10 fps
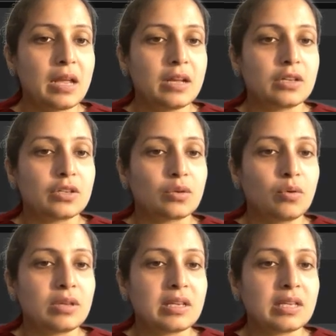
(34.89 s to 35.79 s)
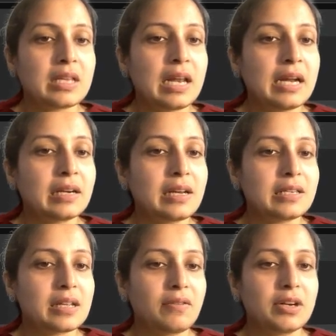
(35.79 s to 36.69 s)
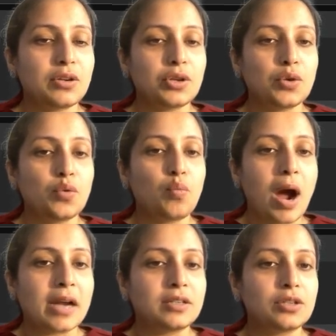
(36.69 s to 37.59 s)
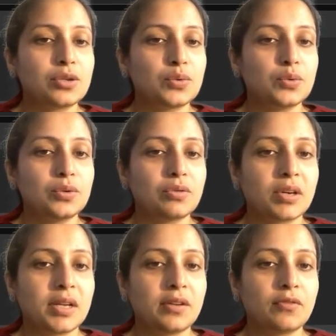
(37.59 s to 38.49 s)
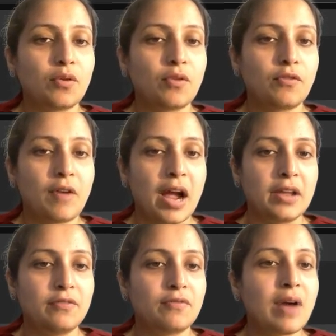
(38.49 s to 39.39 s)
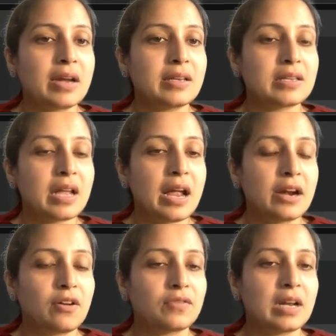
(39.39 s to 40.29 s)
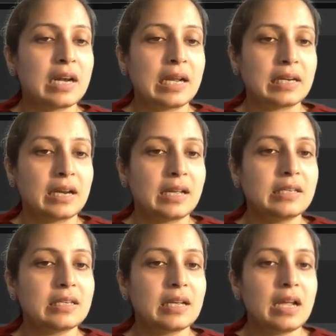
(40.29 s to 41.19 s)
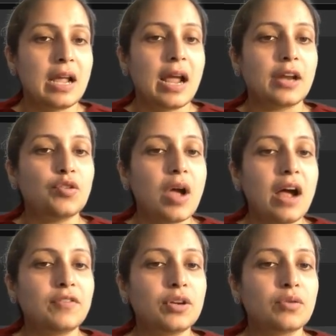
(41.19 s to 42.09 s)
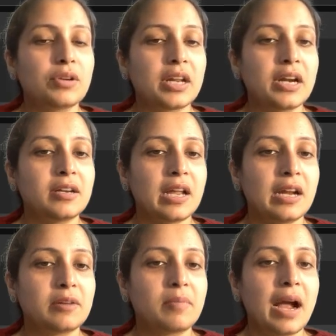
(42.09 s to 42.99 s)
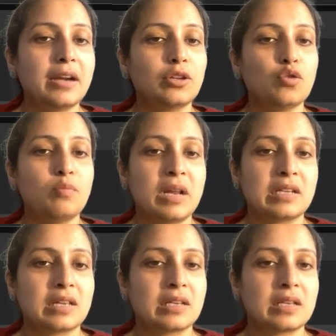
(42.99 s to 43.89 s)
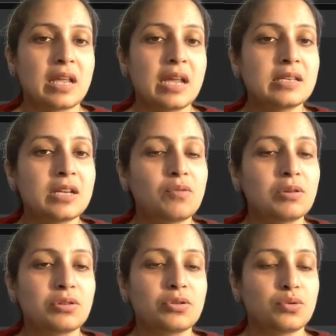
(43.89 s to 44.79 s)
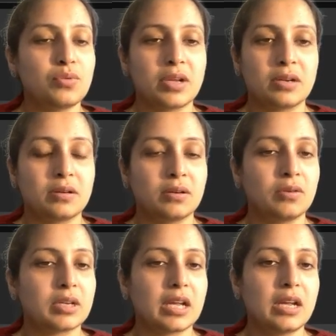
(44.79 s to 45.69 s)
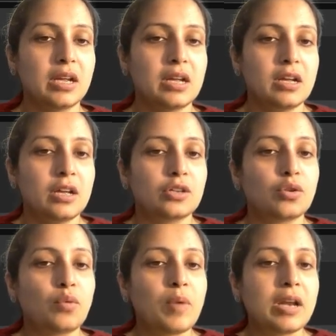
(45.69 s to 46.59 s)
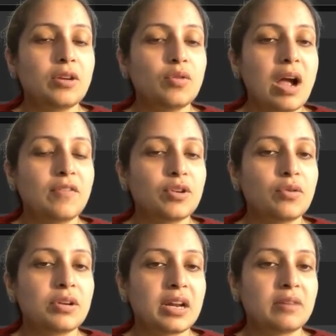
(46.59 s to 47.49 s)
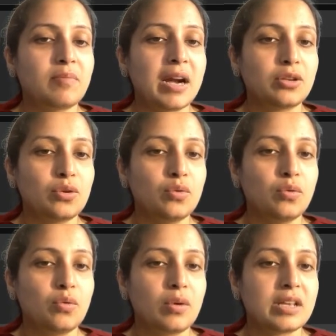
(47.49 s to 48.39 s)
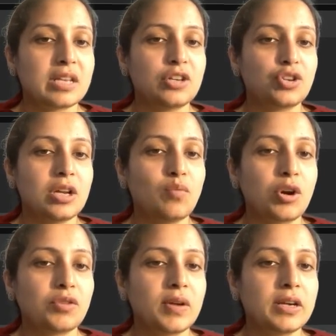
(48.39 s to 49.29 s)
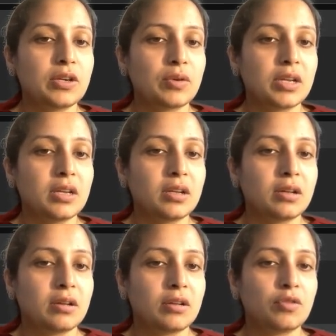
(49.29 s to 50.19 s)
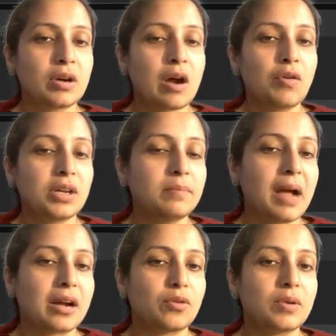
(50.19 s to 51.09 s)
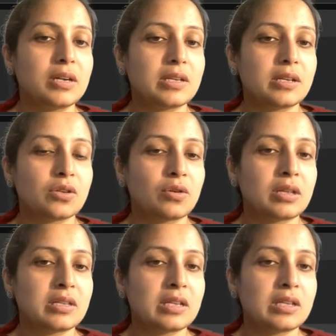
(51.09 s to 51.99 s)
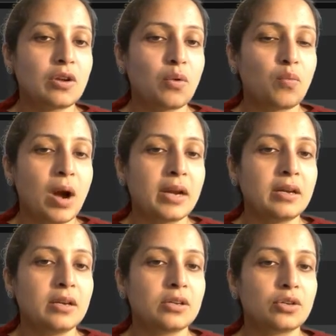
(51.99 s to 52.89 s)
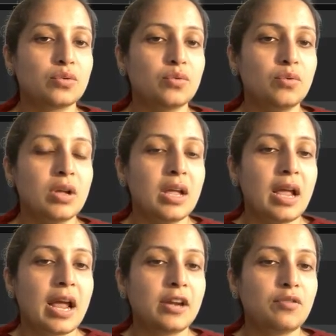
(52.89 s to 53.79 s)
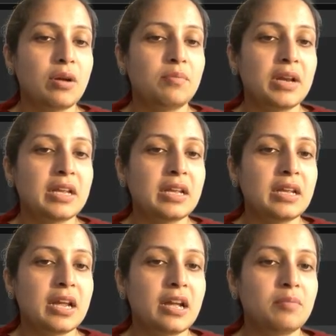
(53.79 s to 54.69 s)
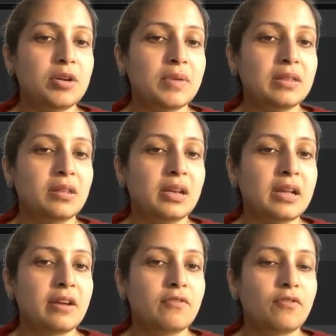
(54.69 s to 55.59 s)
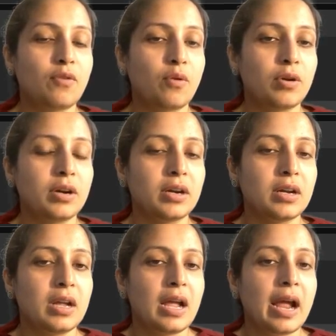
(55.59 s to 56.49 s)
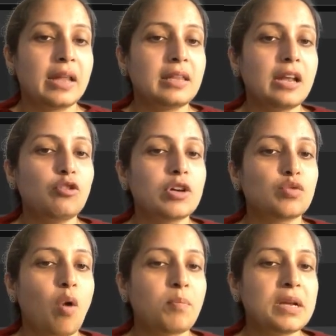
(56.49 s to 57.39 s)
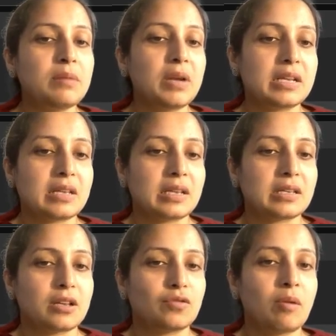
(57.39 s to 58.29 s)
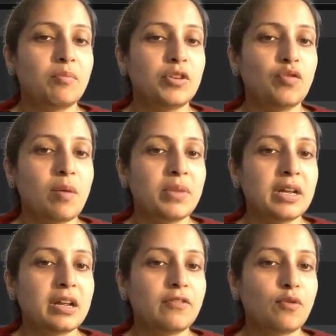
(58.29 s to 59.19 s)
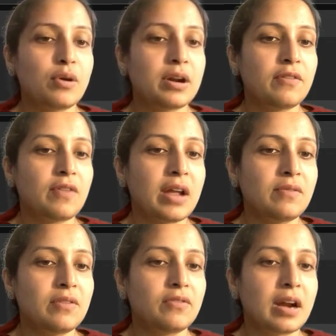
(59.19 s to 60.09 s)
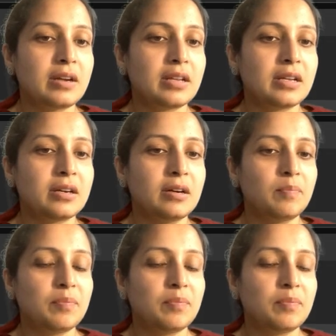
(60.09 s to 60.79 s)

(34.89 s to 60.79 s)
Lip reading: So this is the linked list given to you 1, 2, 3, 4, 5. 1 is the head of the linked list and you have to rotate it by 2 places. K is equal to 2 here. Okay. So when you have to rotate by 2, essentially what you are doing, you are counting backwards. So this is your 1, 2 and you are breaking here between 3 and 4. And then you are swapping places. So you are bringing 4 and 5 in front here.